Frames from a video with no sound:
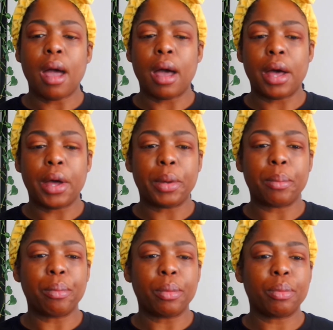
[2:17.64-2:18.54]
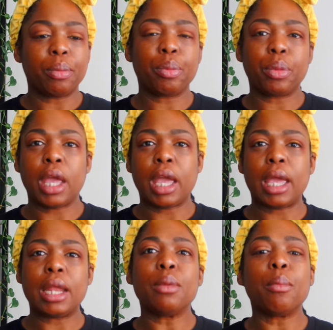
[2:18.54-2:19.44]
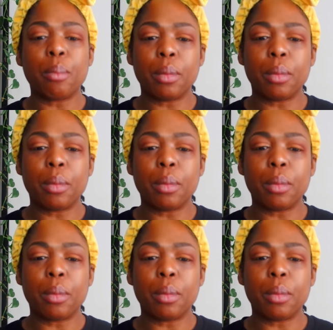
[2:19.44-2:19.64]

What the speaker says: And